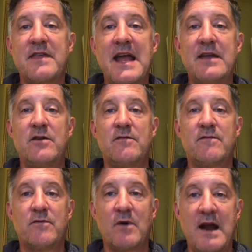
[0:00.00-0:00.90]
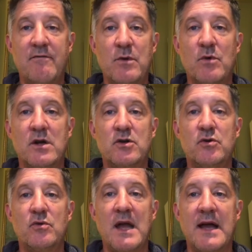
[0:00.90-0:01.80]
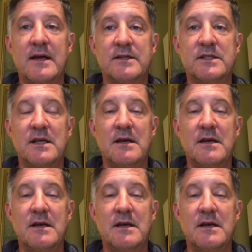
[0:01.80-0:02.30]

thank you for everyone who has